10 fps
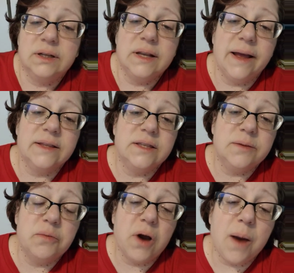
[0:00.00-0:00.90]

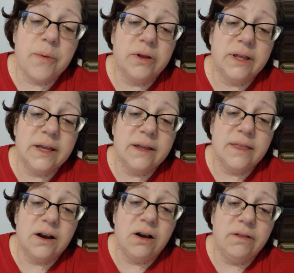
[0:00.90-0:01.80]
connected properly
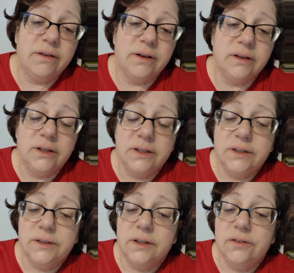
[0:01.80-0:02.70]
and that all the
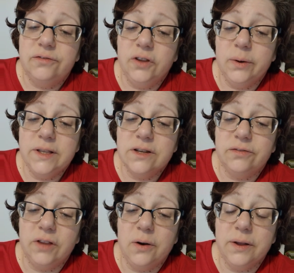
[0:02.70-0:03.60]
fluids
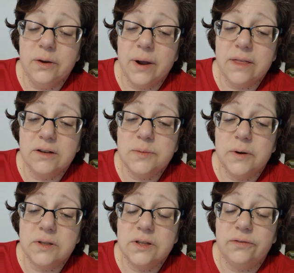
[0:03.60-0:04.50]
are flowing the way they're
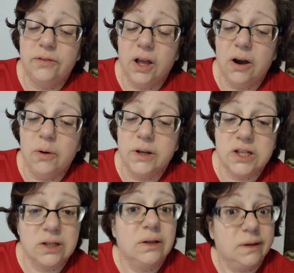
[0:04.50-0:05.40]
supposed to flow,
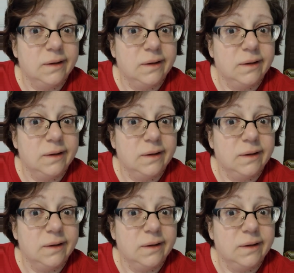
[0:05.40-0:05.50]
which